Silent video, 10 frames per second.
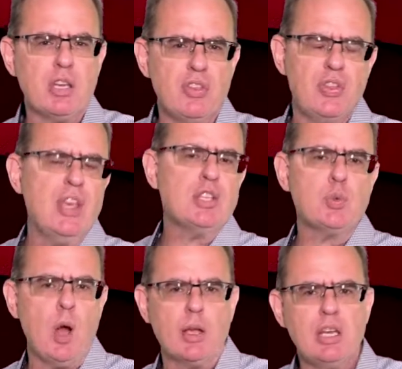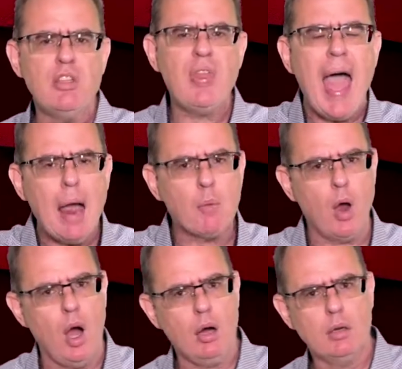You did this wrong. You did that
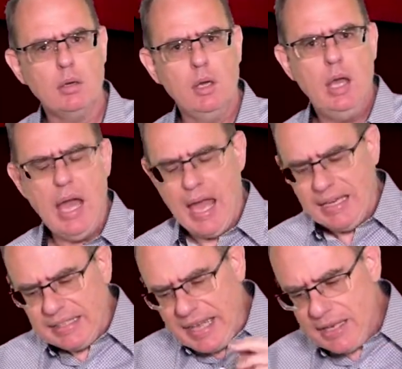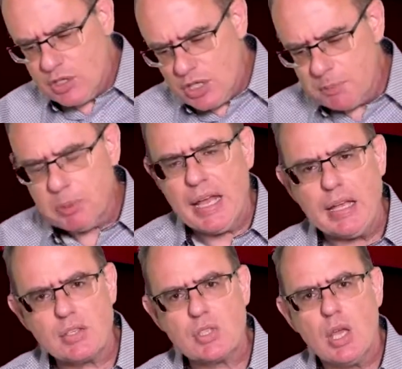wrong. And get you to the
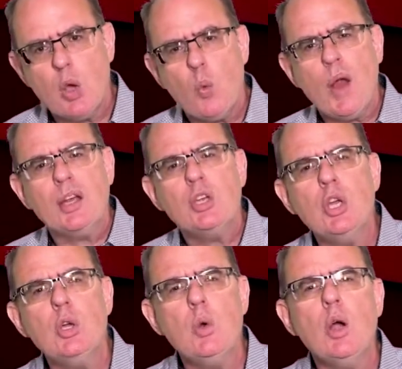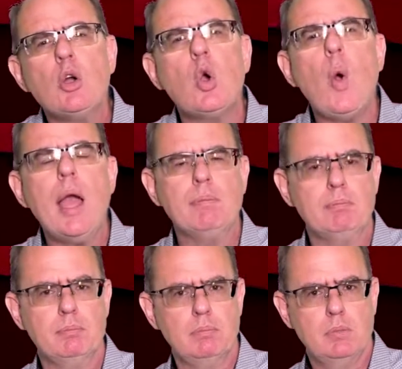place where you quit,
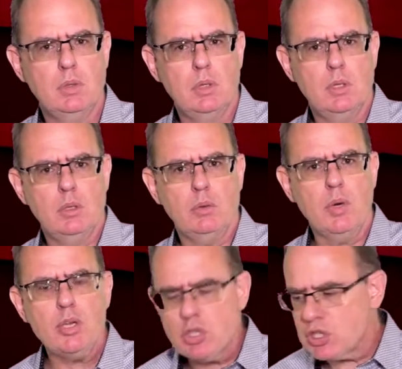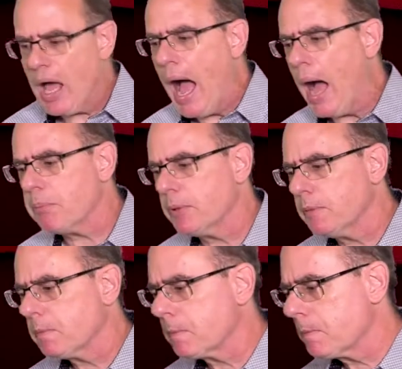where you stop,
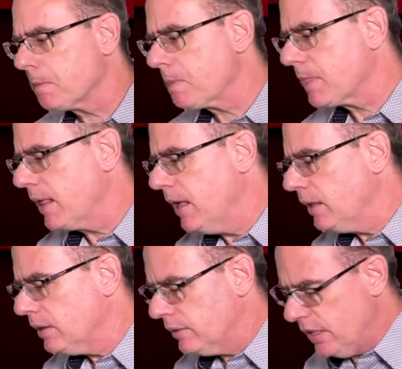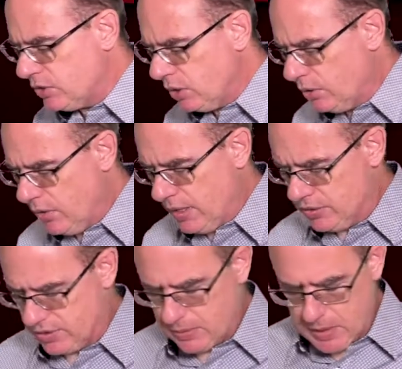Let's go to this.